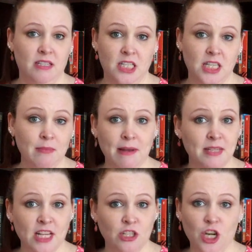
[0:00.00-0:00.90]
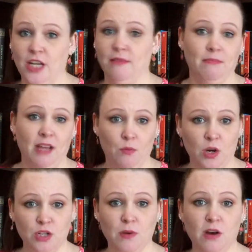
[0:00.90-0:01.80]
sometimes that's good. It
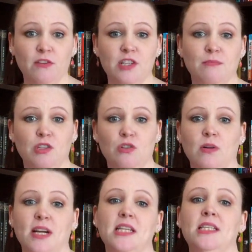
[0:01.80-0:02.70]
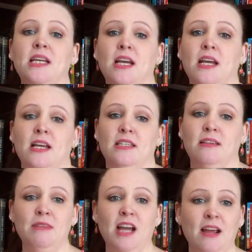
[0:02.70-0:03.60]
works well for some stories.
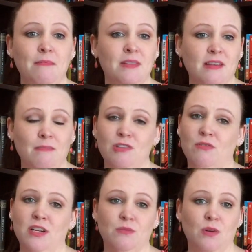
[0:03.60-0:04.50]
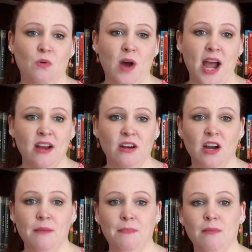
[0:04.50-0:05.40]
Sometimes some stories require
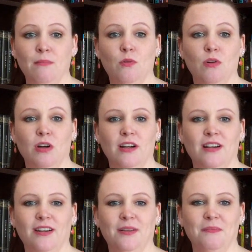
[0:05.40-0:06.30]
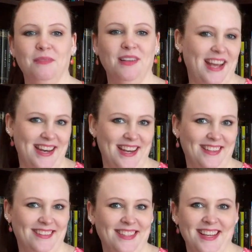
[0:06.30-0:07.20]
a bit more
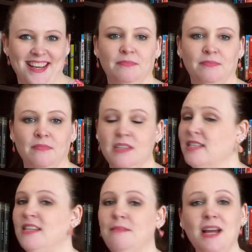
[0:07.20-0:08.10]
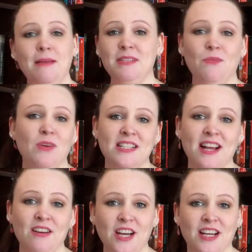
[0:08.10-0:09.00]
planning. Sometimes that works
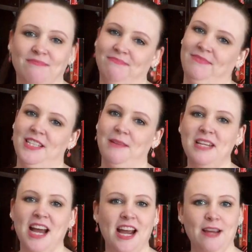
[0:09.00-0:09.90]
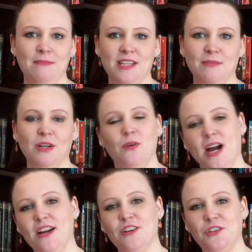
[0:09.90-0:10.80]
out good. Sometimes it
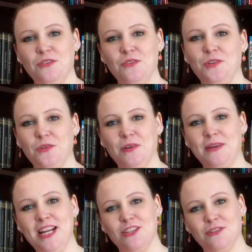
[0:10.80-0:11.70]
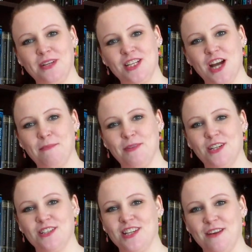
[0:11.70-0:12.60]
requires you to erase 3
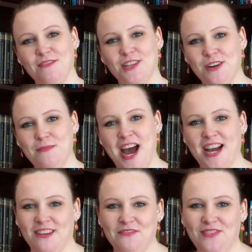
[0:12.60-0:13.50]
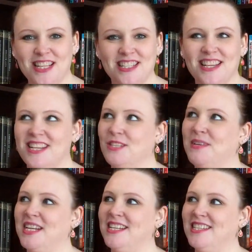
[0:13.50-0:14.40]
chapters and have to go back and fix things
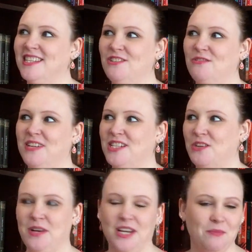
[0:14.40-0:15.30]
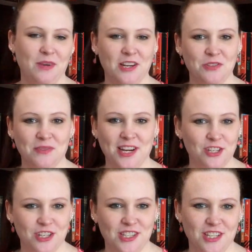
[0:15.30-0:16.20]
because the story is going in weird
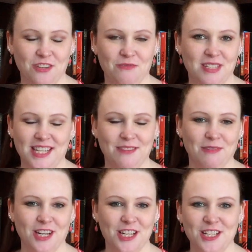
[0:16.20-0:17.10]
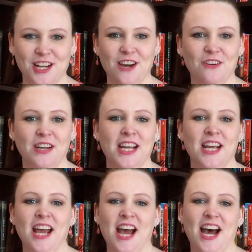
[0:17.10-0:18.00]
directions that you didn't want it to go.
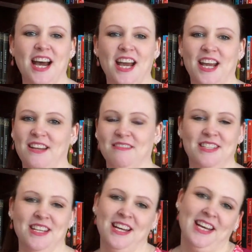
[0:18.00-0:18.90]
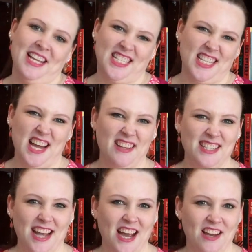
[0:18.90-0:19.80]
And that's the
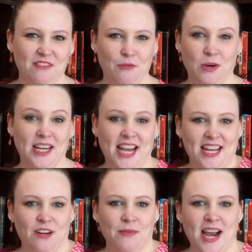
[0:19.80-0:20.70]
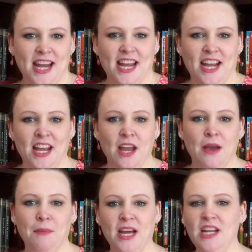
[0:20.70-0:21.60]
downside of organic writing.
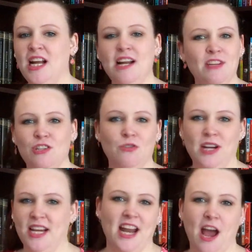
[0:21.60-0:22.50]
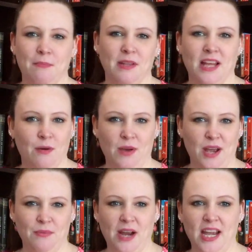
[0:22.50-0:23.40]
But not every story can happen that
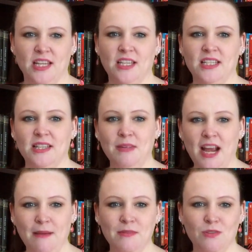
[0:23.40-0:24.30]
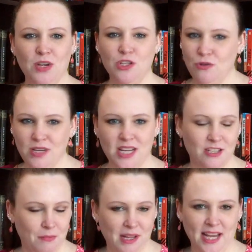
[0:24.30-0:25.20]
way, right? Sometimes we do need
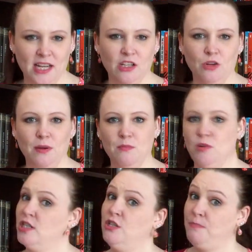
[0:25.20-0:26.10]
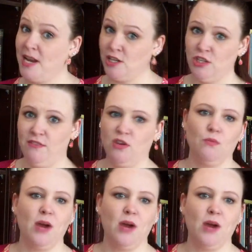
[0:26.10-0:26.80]
to plan a little bit more, especially if you're